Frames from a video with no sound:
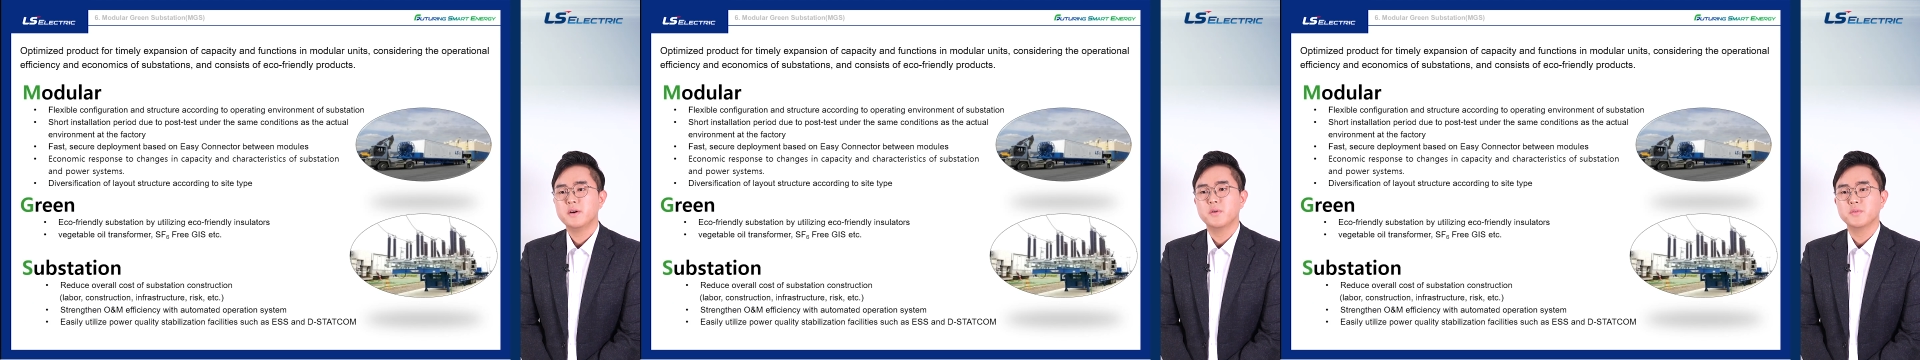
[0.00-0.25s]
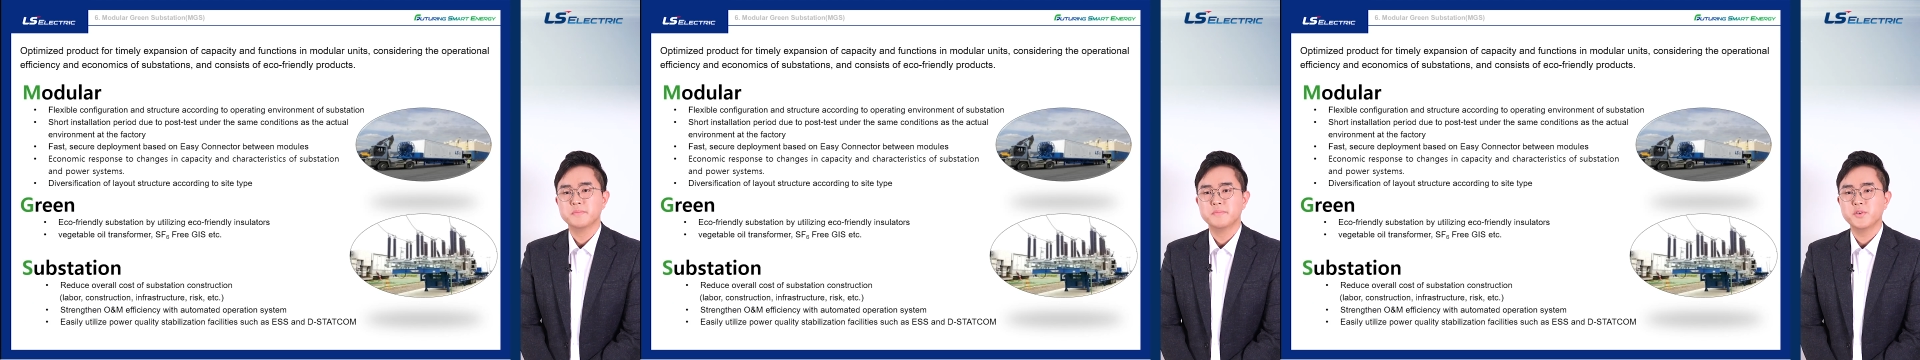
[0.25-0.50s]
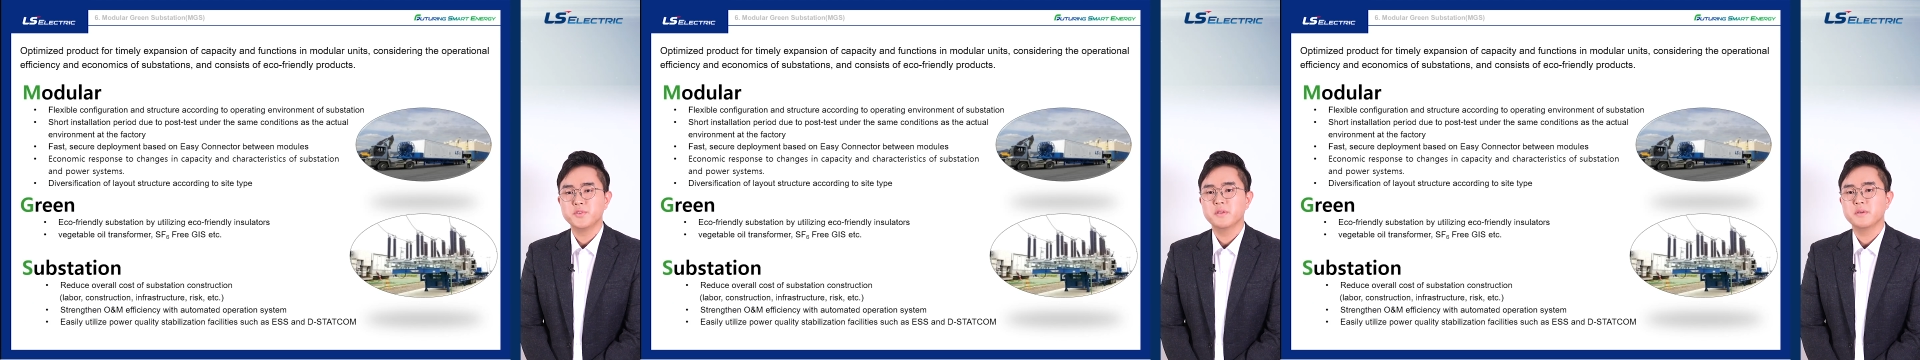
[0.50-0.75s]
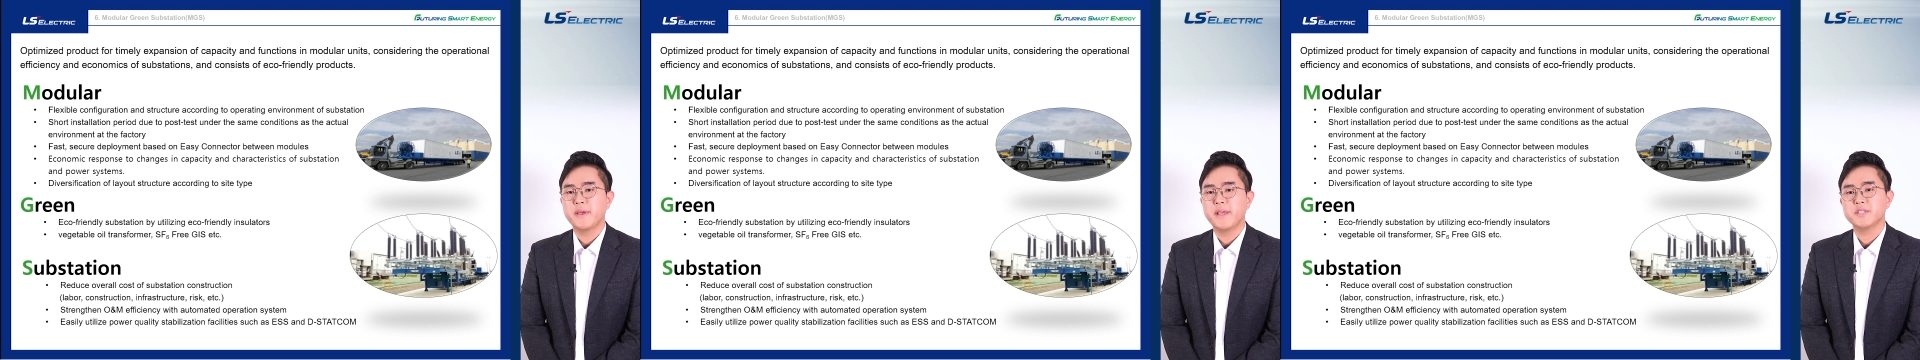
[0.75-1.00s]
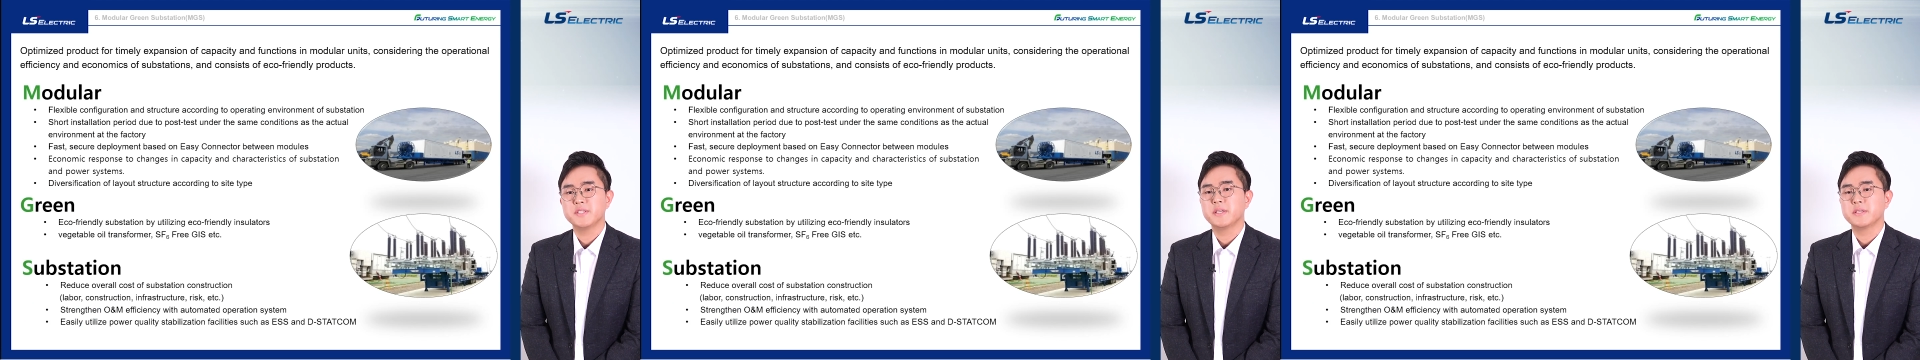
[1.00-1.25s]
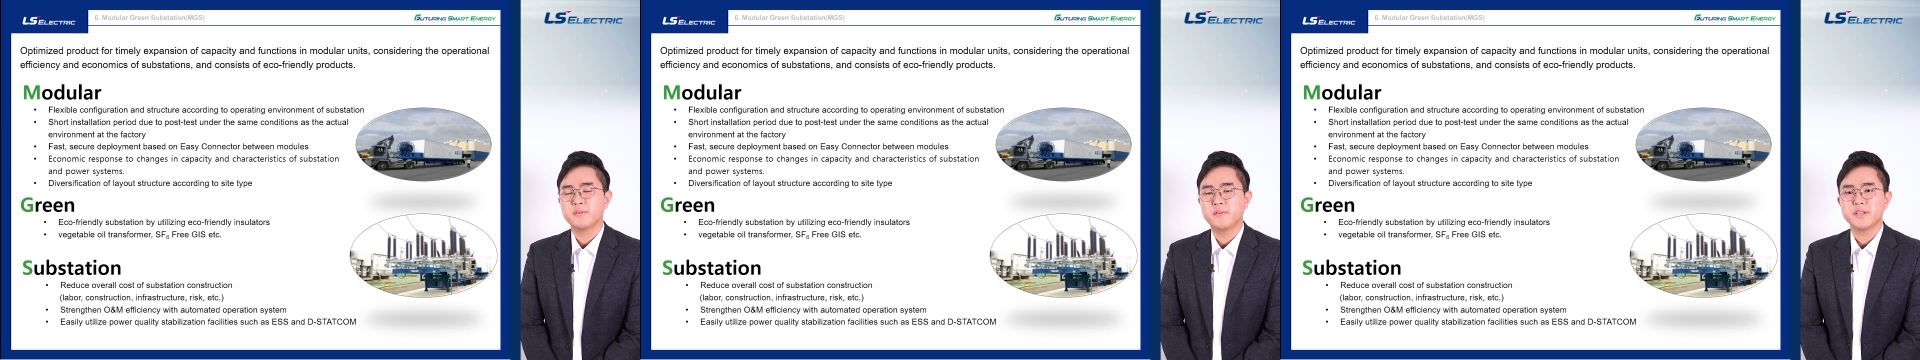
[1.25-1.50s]
on a modular basis
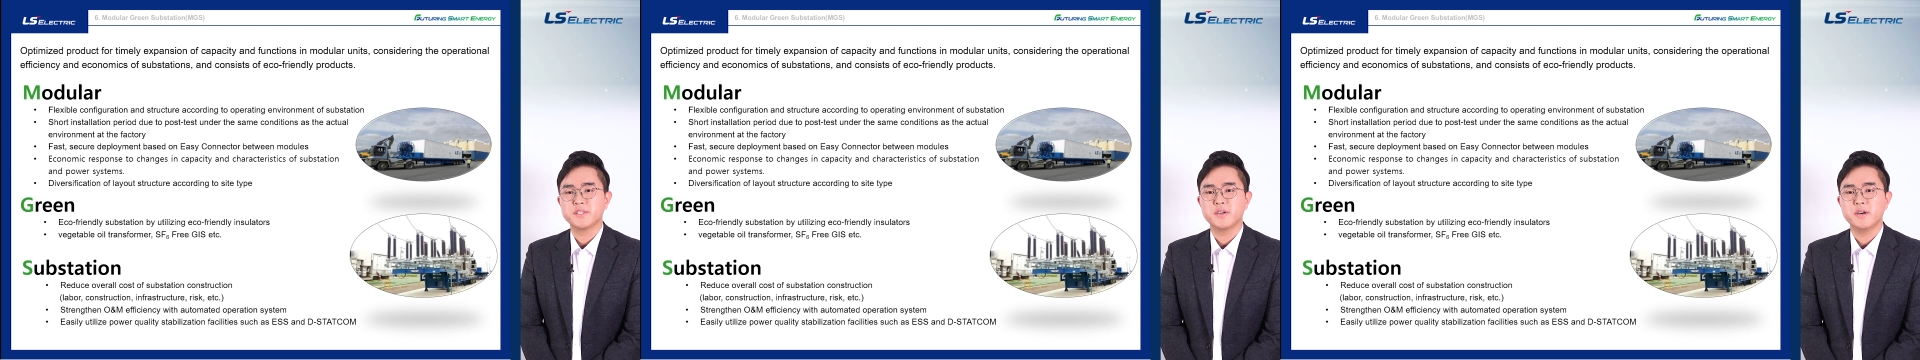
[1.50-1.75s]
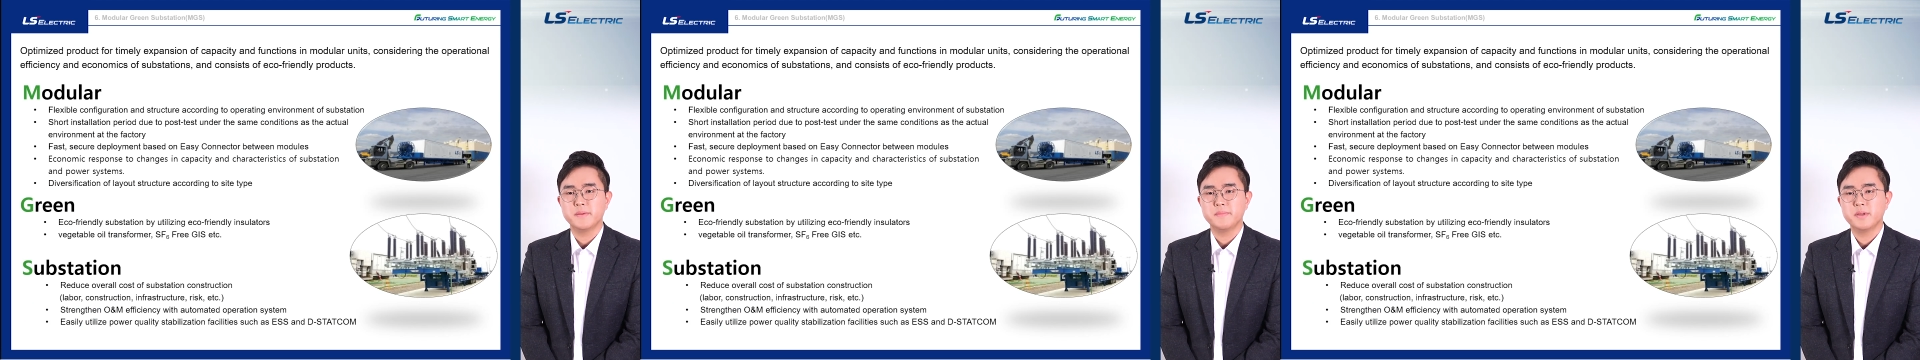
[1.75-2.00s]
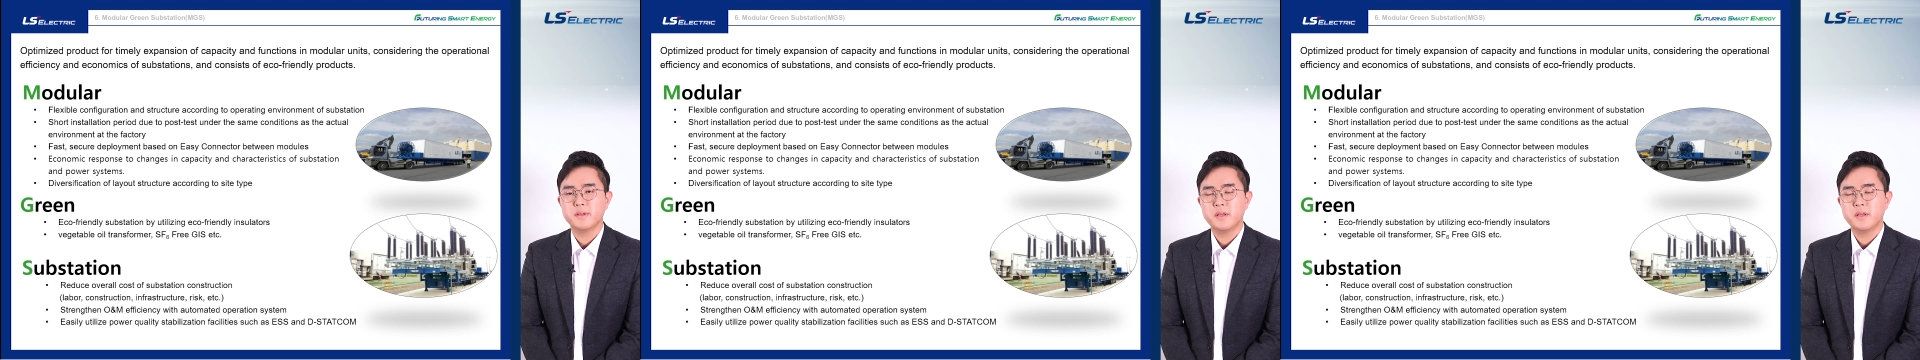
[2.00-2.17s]
at the right time,